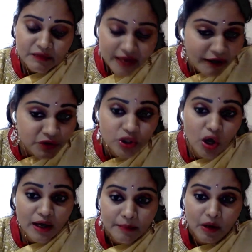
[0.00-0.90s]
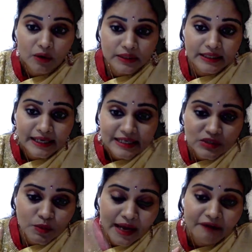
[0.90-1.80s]
we have to talk about it, at
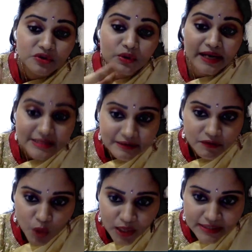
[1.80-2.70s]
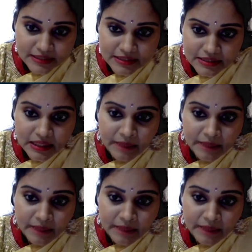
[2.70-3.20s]
least we have to raise our voices.